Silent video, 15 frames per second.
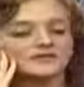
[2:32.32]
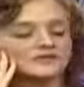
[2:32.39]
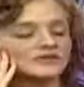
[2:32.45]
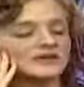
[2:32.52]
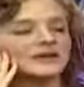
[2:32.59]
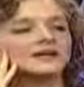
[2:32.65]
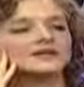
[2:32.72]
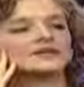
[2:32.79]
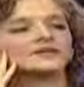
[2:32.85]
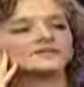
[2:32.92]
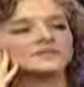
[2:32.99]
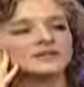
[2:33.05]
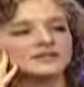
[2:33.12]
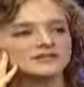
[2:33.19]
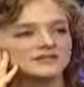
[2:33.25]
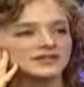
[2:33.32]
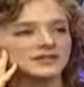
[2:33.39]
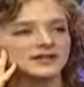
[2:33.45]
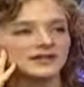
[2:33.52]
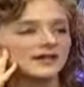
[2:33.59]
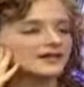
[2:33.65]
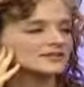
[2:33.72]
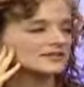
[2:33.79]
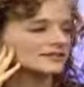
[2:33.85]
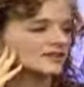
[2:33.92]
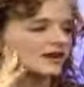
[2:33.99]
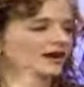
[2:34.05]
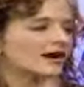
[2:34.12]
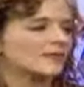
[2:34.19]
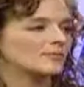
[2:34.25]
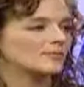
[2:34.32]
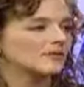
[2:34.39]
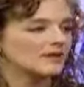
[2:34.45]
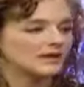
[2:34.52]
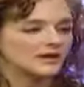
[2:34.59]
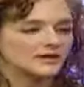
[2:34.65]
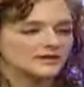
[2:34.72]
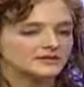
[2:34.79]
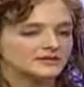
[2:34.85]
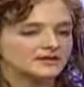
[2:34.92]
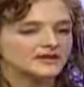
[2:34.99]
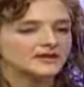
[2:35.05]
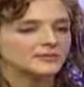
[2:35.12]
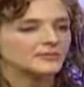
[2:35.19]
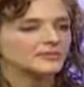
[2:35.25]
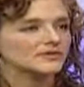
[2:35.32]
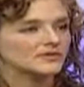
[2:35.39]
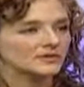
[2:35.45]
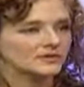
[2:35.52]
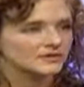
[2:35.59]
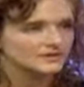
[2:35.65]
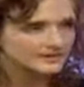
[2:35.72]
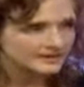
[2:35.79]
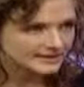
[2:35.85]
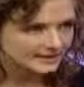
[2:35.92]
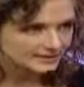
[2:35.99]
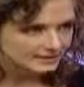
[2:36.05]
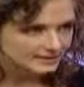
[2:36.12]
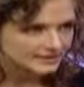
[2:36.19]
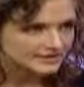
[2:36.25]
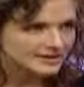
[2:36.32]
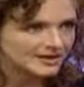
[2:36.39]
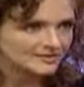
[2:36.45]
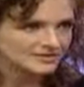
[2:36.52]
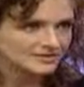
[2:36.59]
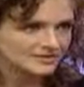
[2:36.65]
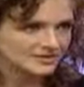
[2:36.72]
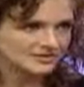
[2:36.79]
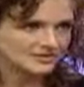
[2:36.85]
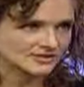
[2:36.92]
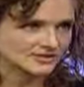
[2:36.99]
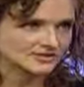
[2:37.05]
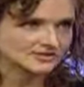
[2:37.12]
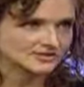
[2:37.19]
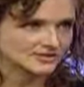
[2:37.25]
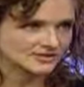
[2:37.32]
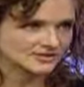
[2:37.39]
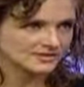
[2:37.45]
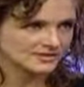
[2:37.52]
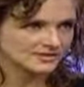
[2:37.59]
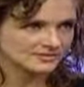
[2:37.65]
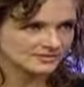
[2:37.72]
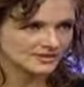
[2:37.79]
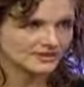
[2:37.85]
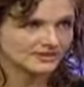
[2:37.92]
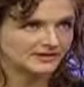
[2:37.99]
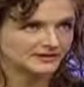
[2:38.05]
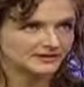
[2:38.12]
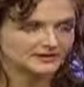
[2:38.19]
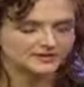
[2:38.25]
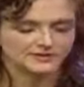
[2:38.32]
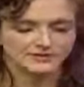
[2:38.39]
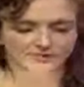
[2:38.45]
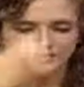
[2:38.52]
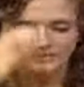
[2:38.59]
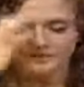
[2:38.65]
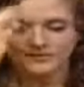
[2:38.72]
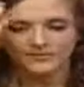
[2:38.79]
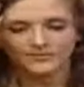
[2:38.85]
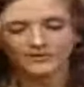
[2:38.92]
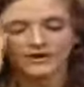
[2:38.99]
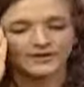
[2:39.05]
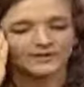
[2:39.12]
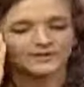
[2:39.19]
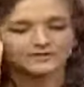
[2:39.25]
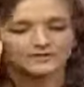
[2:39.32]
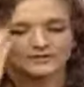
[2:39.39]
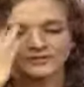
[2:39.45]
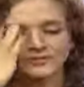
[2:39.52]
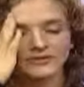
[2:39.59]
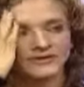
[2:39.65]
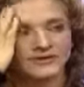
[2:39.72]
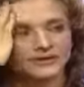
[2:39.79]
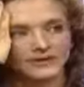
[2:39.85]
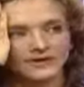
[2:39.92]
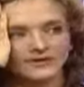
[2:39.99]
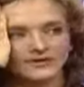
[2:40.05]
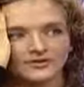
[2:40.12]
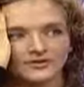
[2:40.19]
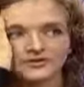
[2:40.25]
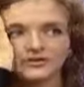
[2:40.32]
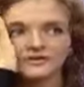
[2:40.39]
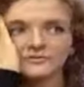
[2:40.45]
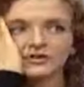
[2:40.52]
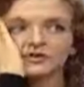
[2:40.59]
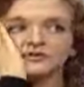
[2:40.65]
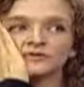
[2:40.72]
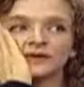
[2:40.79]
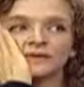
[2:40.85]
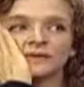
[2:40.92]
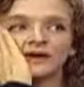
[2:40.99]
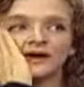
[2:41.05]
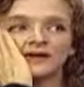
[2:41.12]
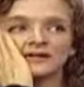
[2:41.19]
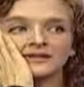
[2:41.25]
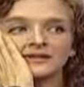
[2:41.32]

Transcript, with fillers: of China. Because yeah. China, I just saw how deep, deep and rich this culture is. I mean, this culture, it's wow, just what that covers, it blows my mind. Yeah, it's